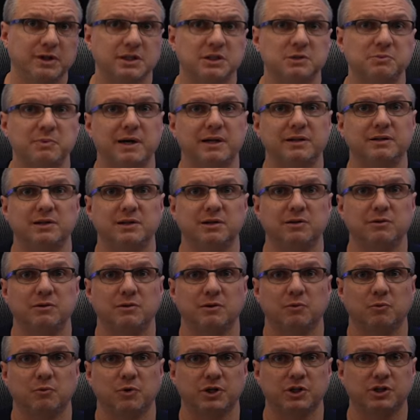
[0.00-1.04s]
as expected,
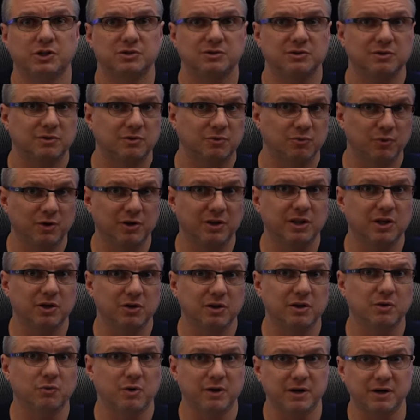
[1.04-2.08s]
which really
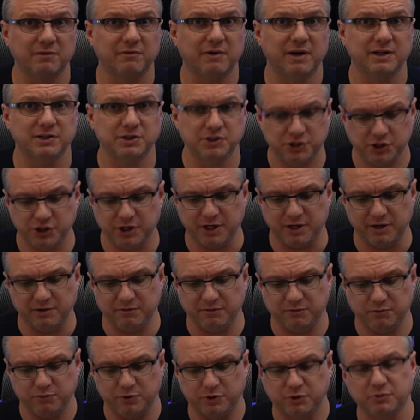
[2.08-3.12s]
only one device
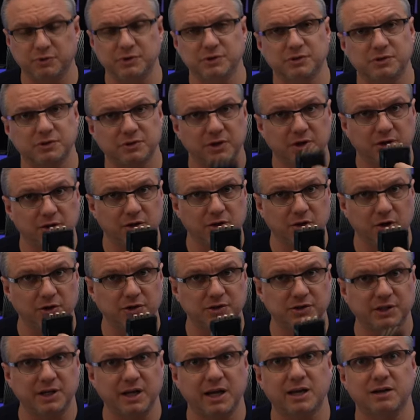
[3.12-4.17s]
achieved, which was the R
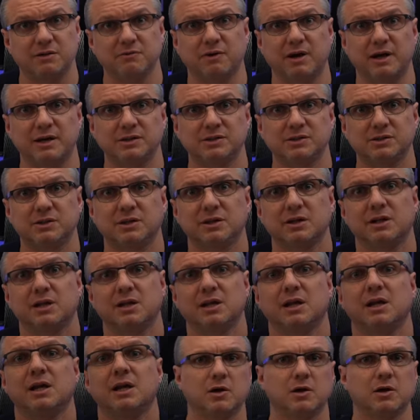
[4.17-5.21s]
C A device.
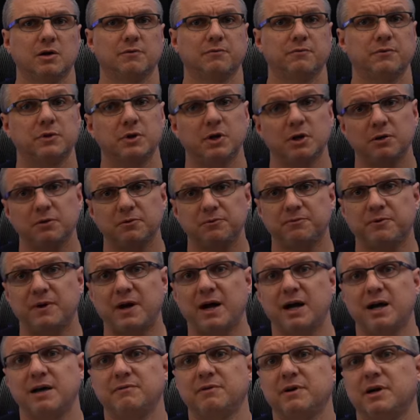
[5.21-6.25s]
For the other
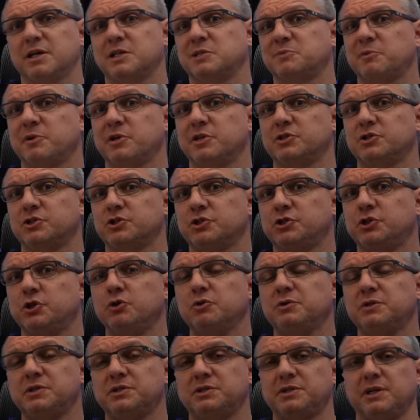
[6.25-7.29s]
five, I experienced
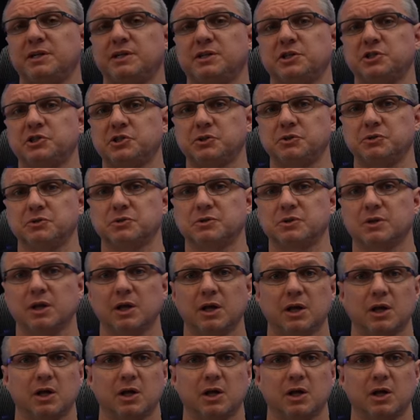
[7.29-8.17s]
two distinct issues.